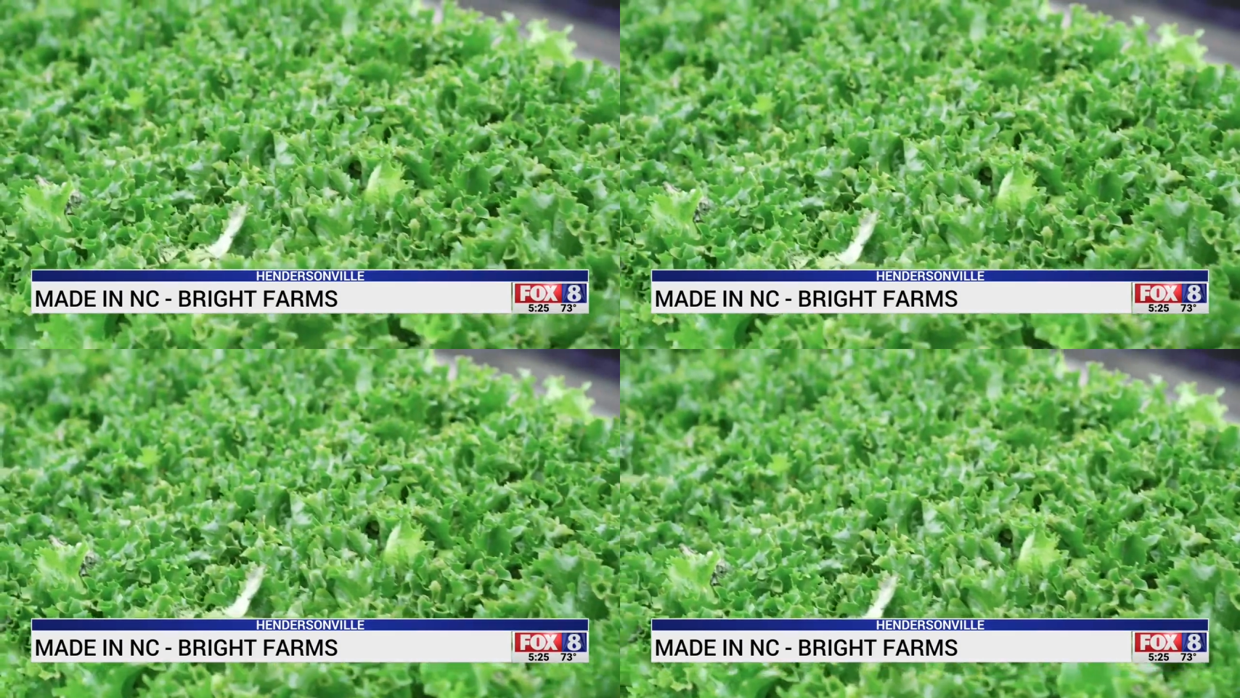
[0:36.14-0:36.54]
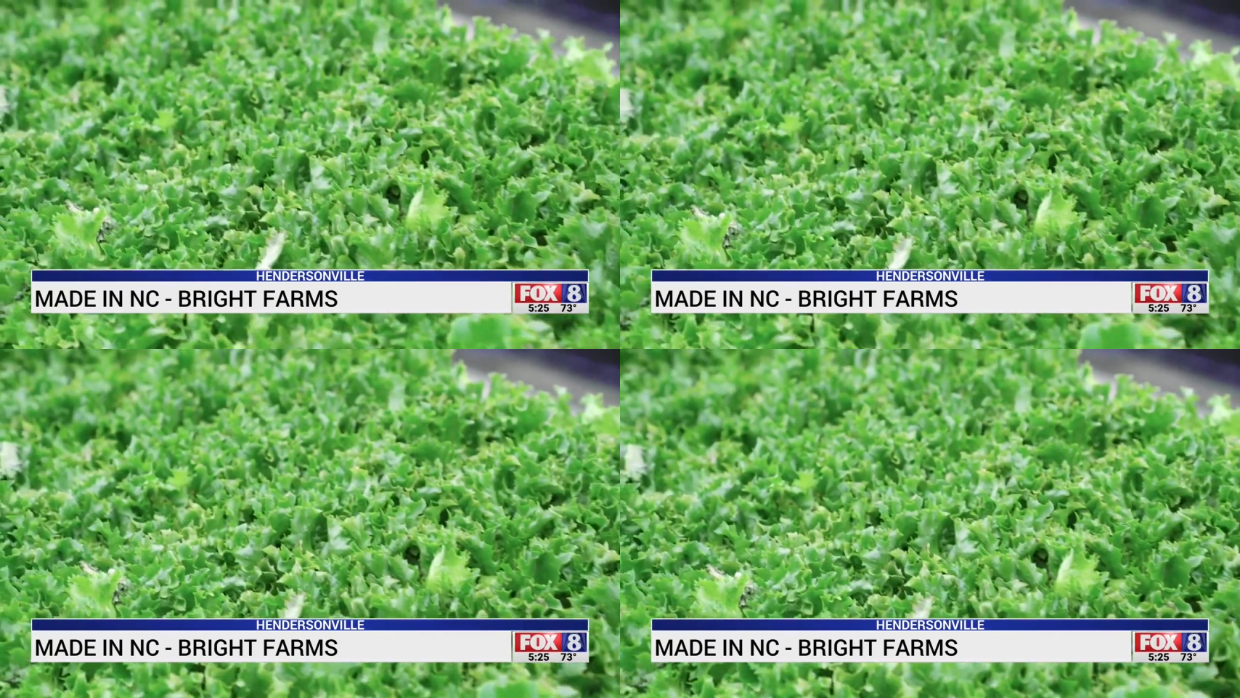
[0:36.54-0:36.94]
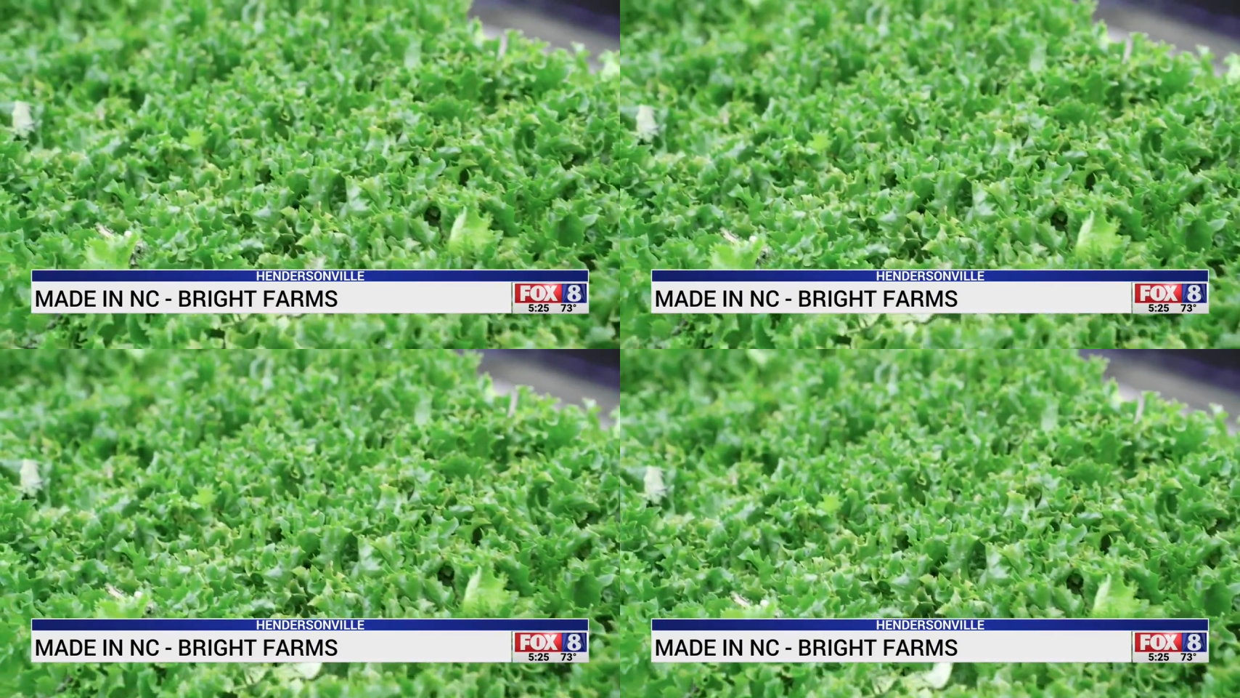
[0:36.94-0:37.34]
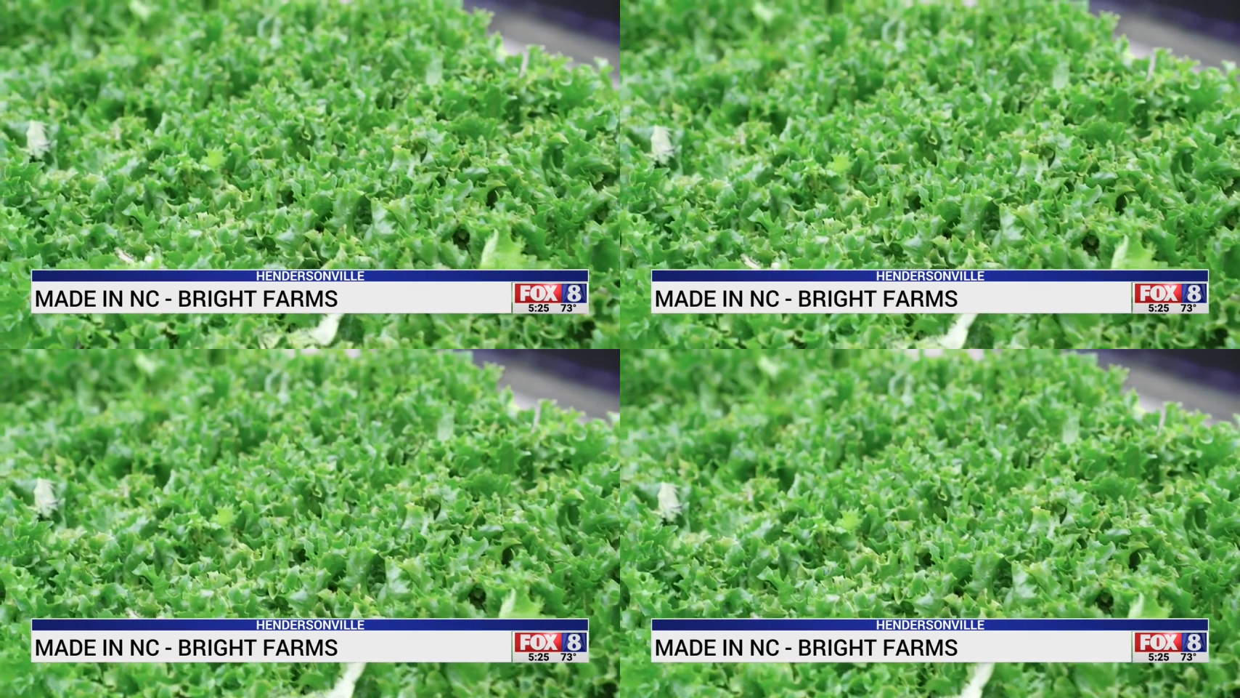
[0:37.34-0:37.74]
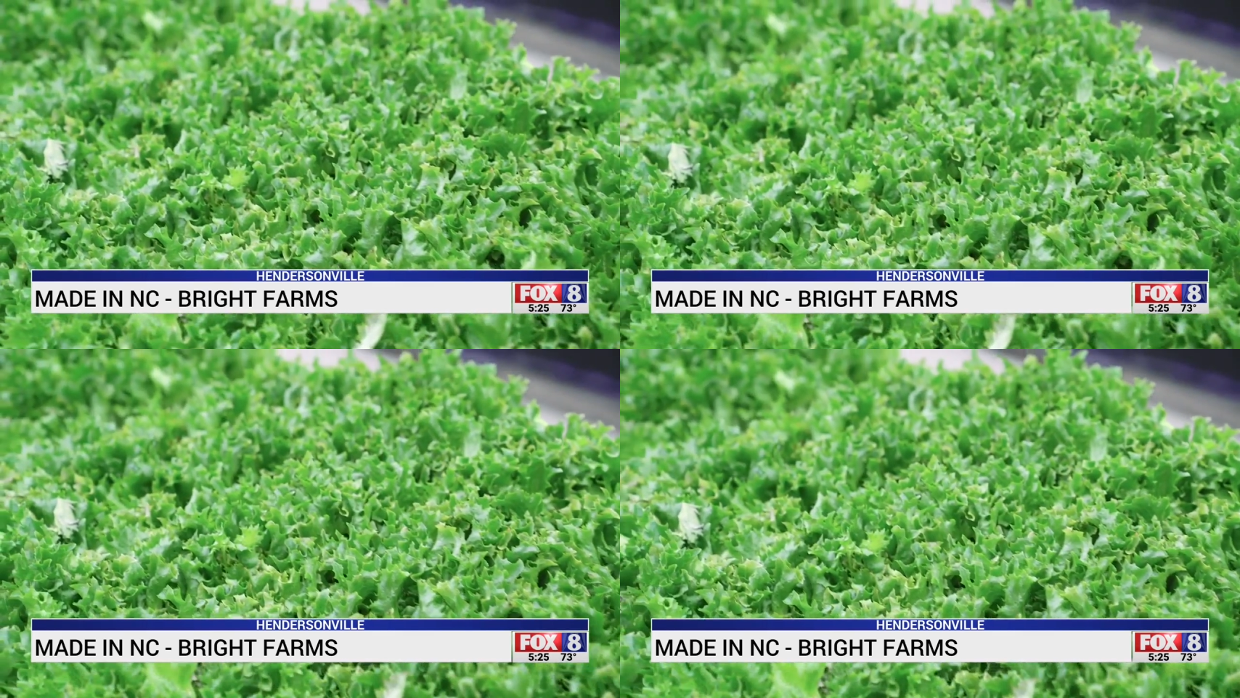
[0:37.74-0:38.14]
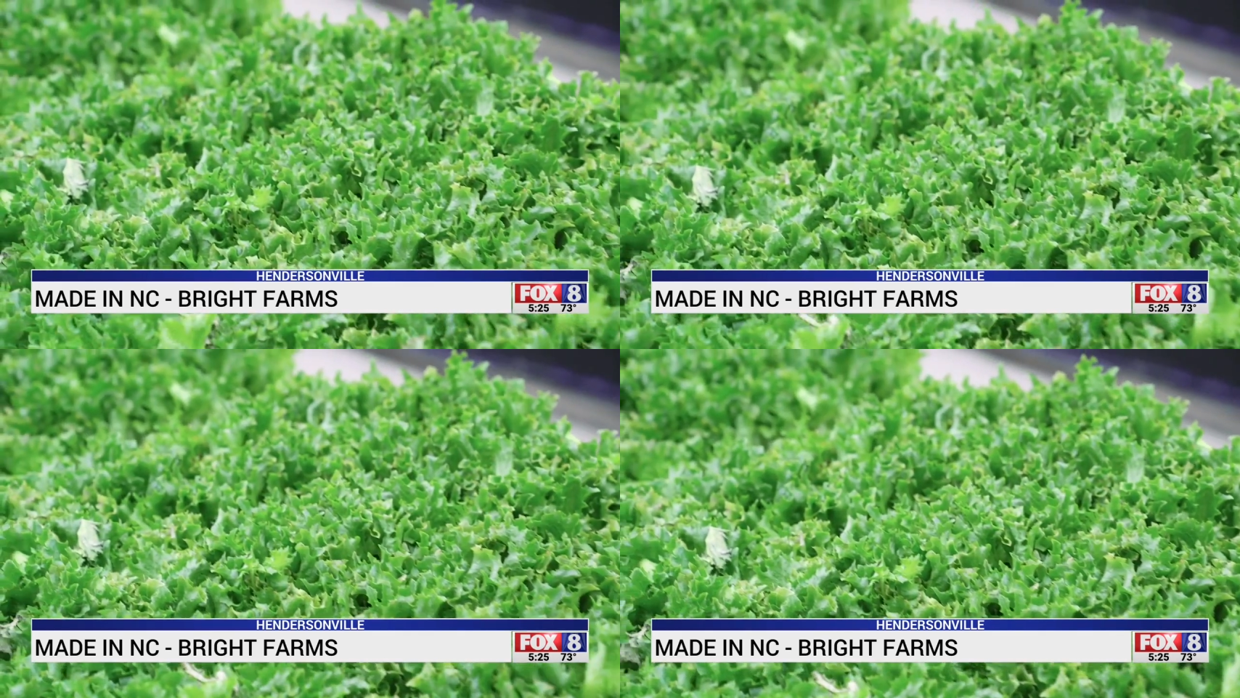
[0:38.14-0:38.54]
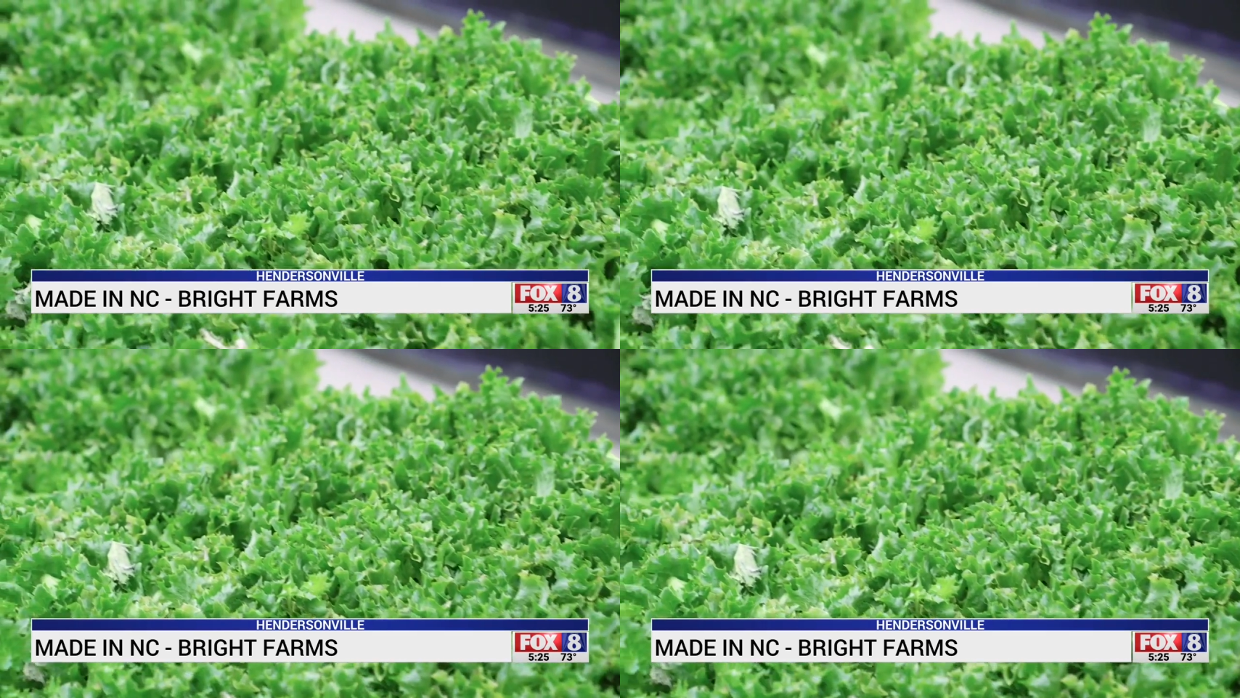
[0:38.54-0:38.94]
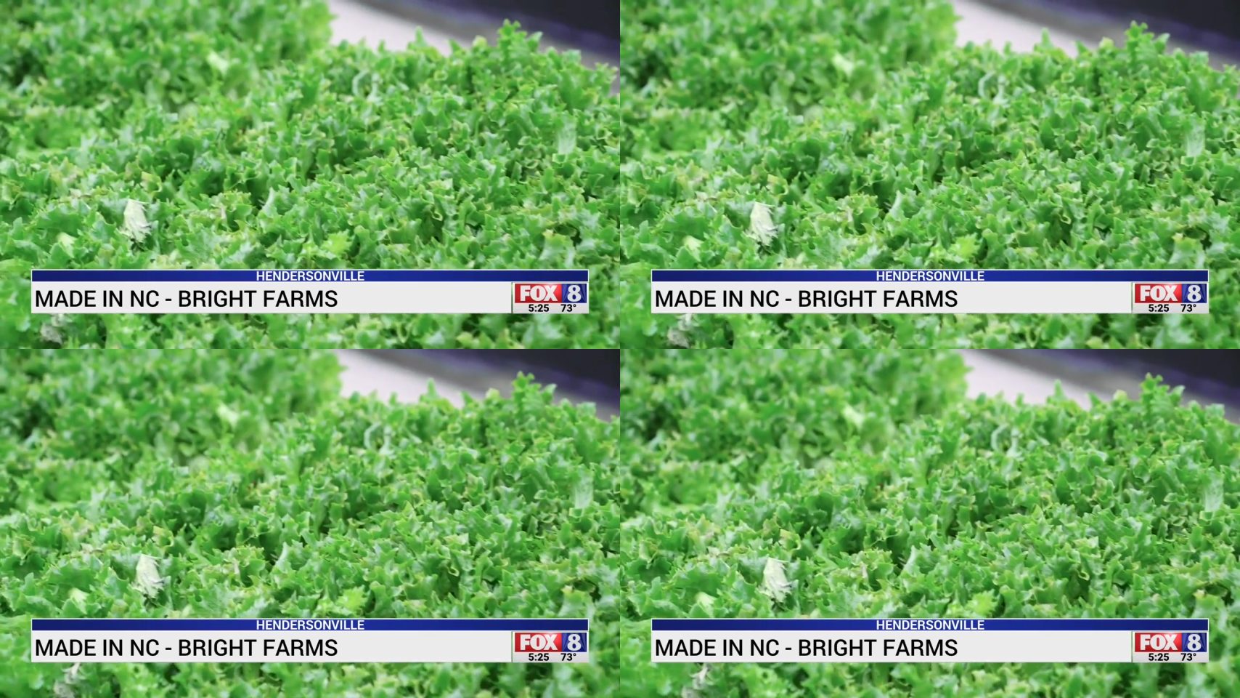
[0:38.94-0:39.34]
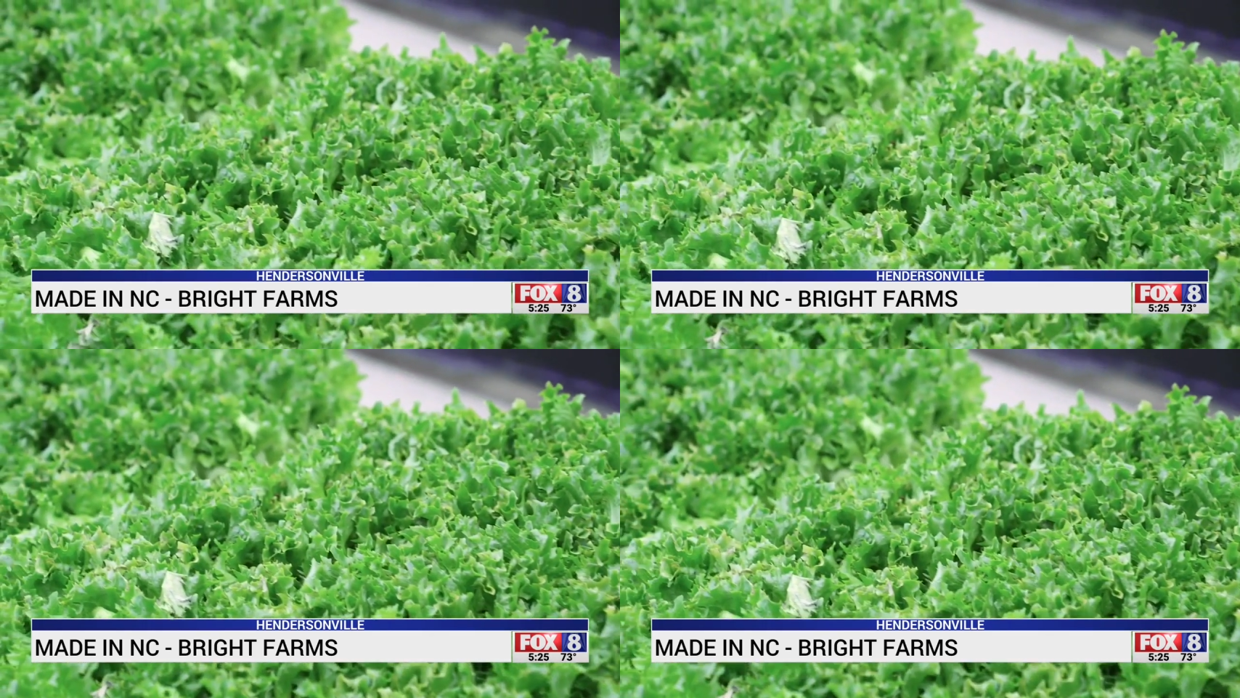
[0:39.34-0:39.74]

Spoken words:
[unreadable: no face in view]